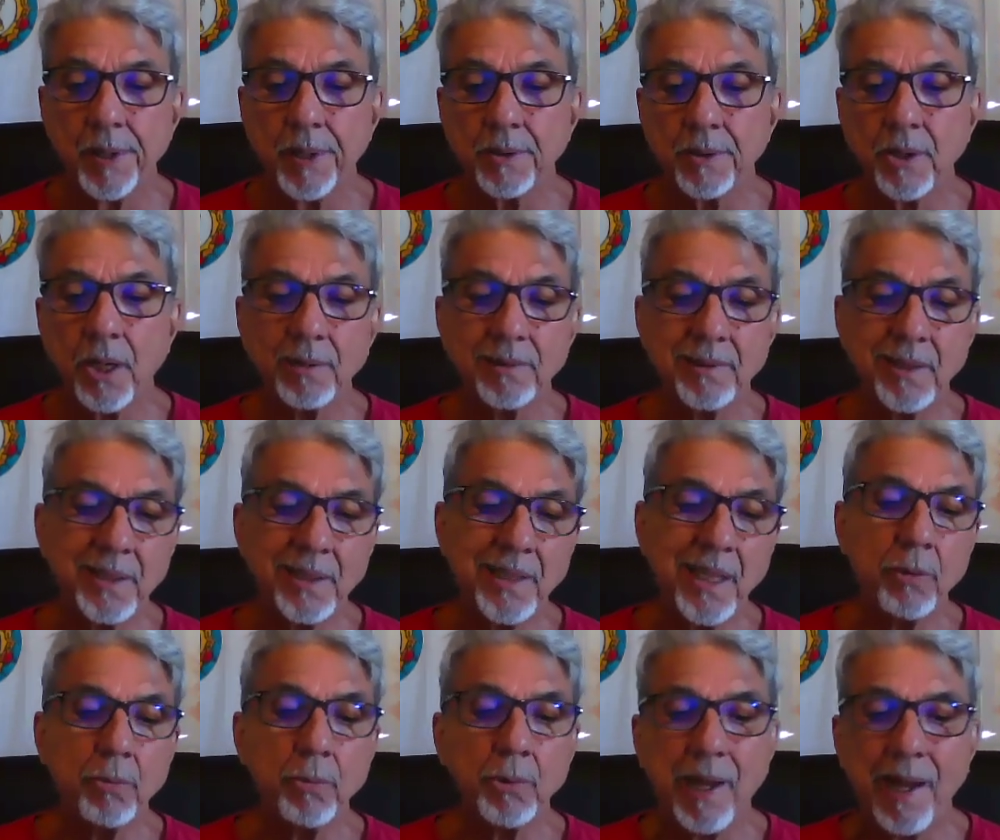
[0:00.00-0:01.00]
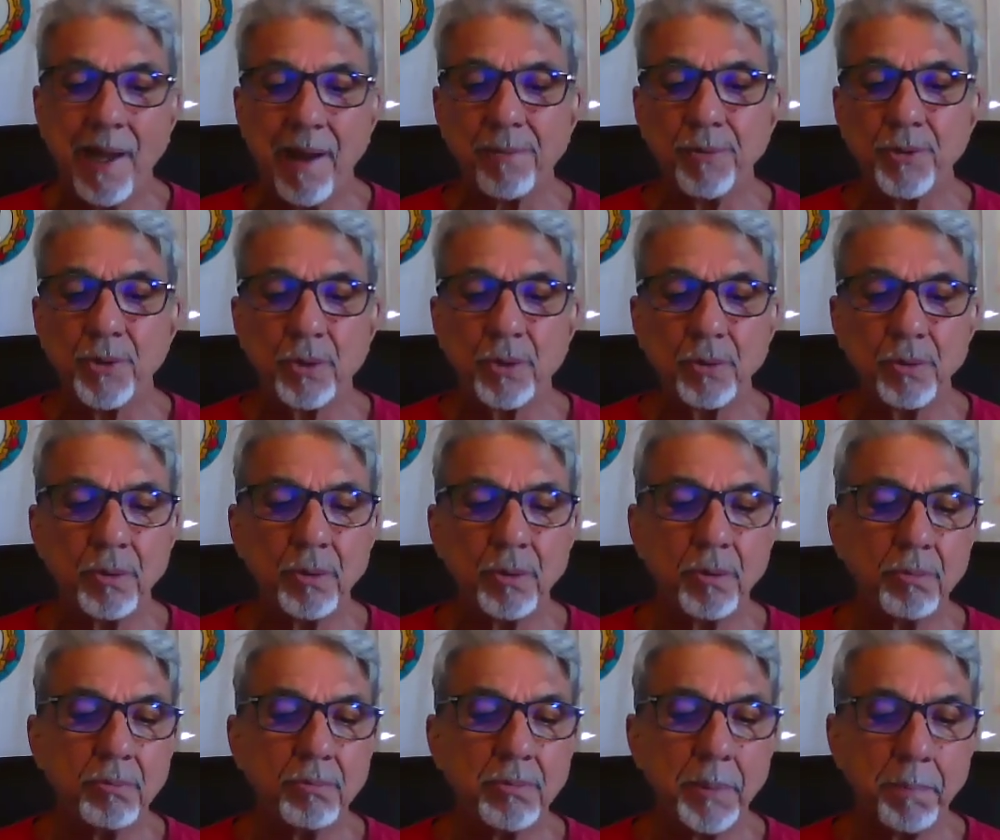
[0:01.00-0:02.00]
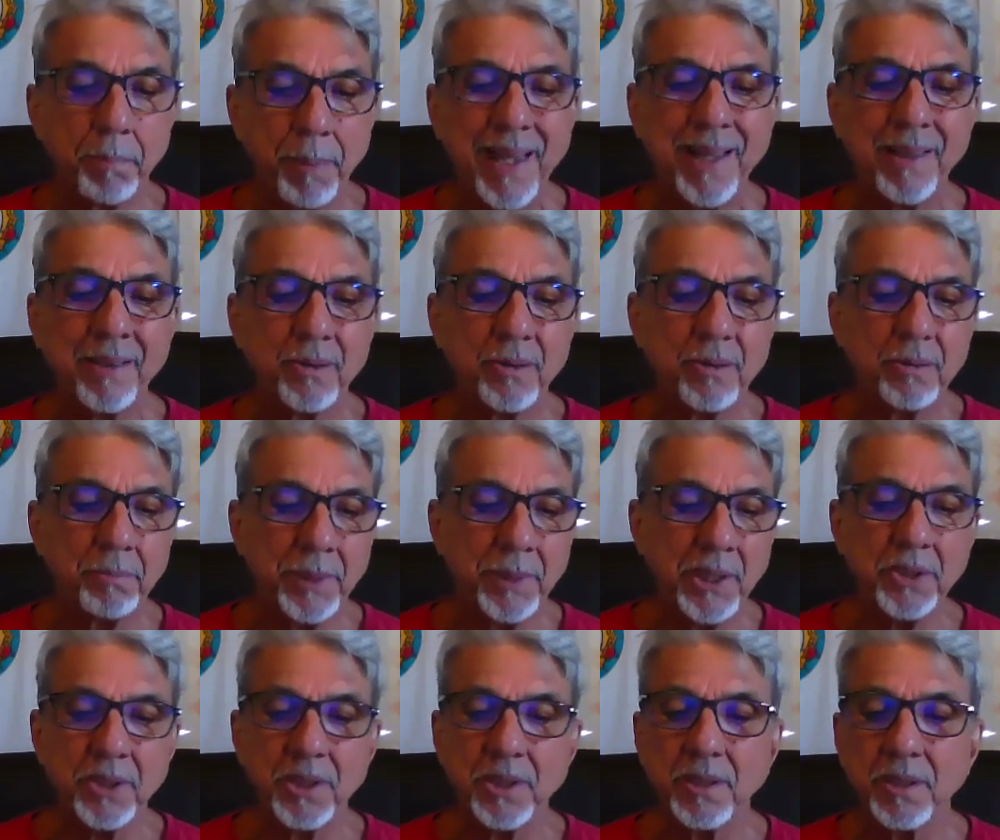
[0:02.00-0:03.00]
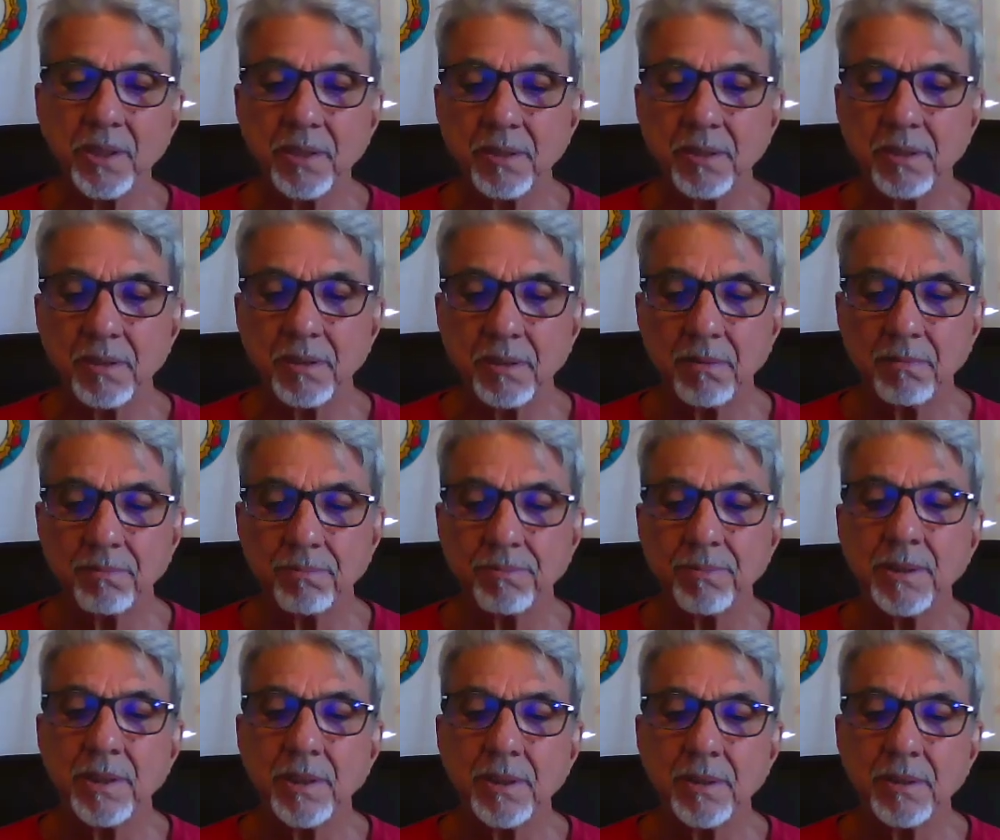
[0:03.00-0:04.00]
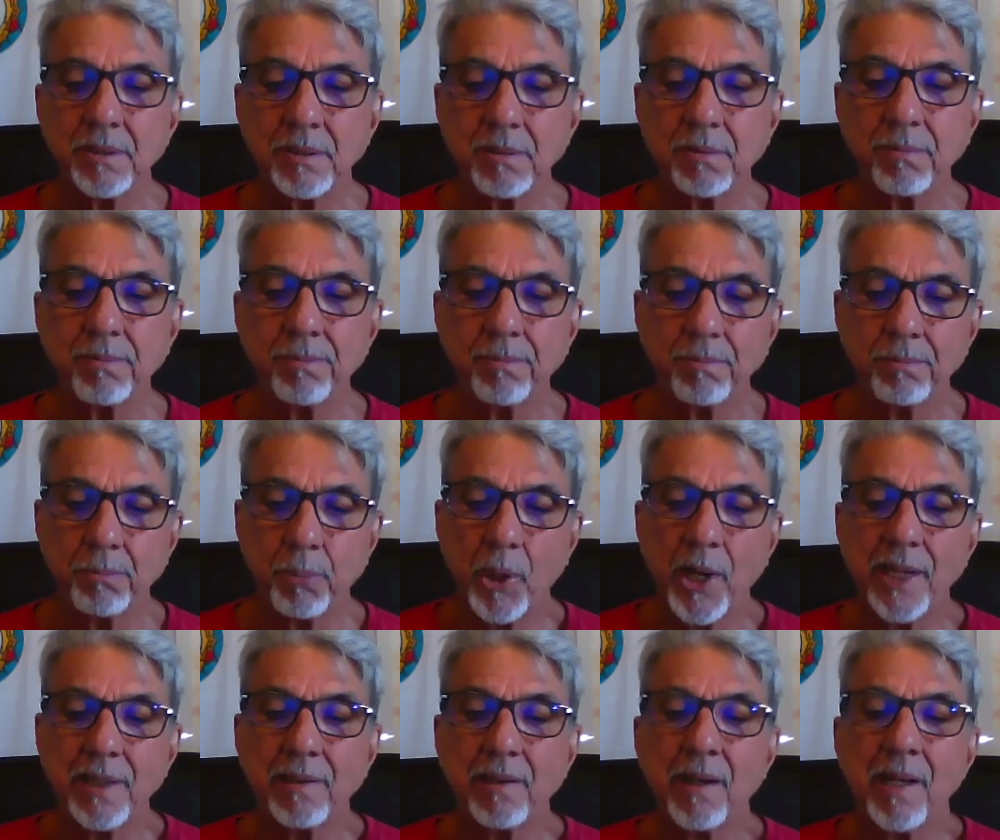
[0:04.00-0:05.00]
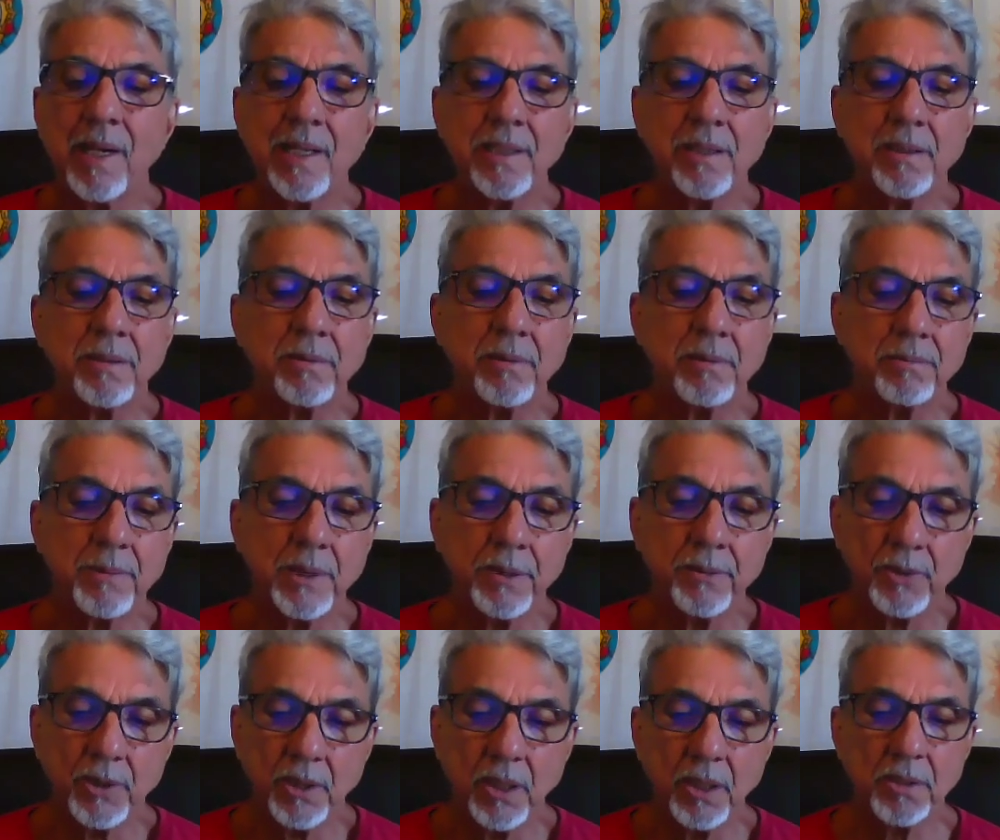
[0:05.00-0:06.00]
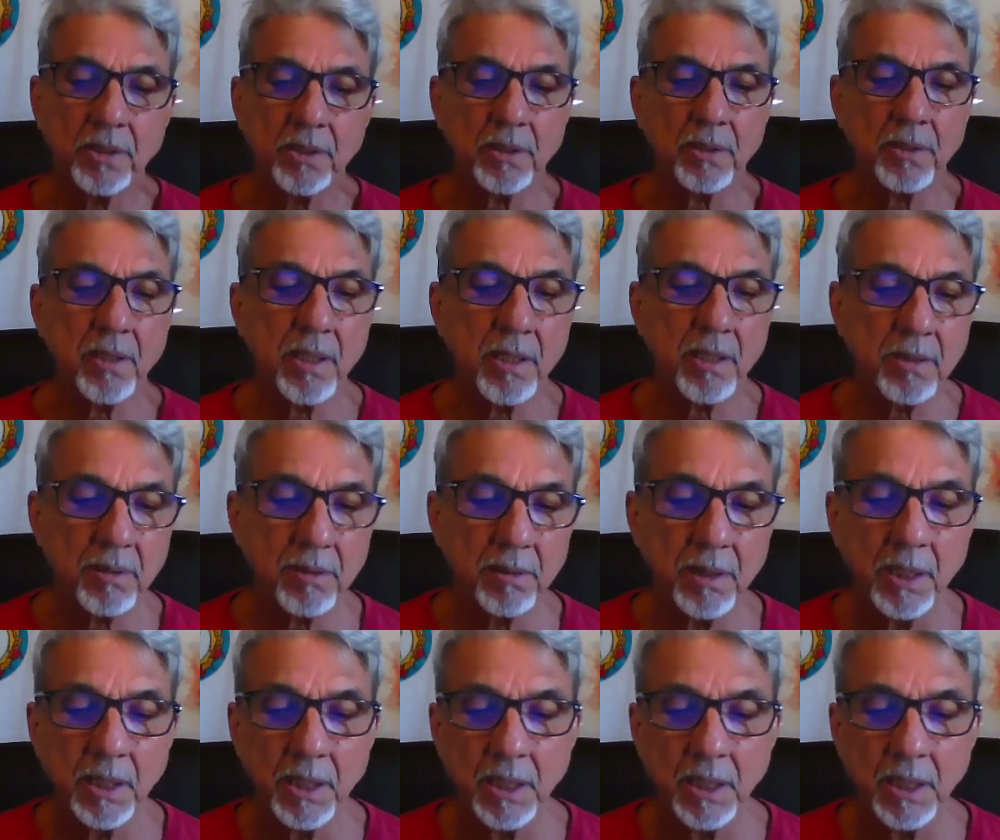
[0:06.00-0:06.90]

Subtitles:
Not that they would have to depend on meeting this bright light of consciousness